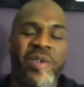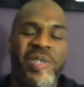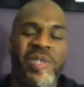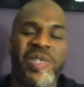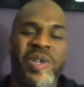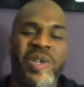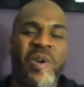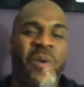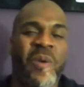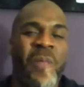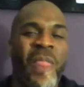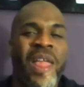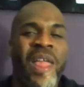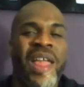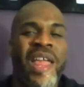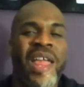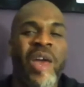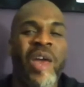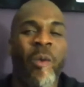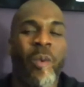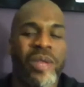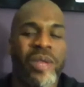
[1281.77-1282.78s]
So
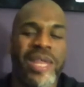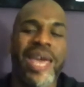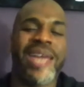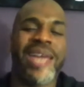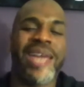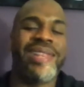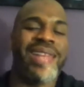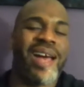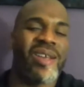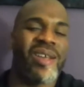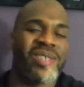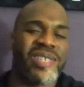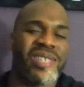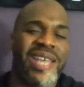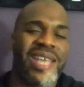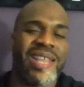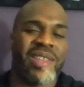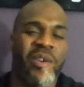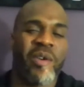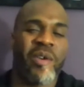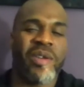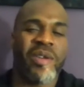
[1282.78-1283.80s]
when they announced
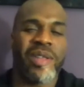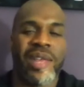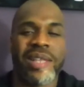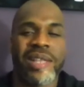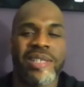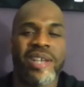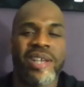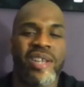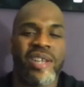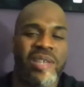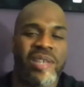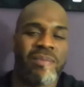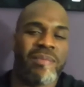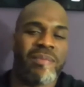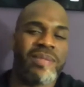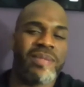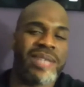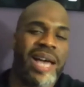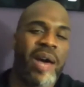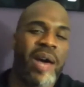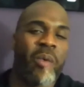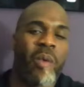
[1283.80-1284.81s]
that they're inducting
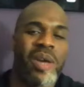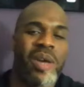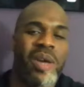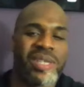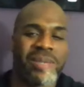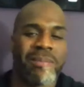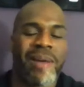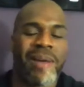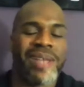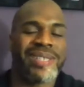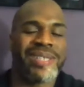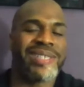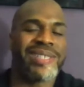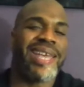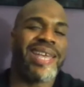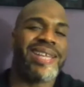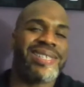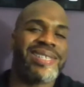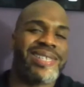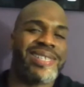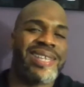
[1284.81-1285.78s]
Don West and Mike Tenay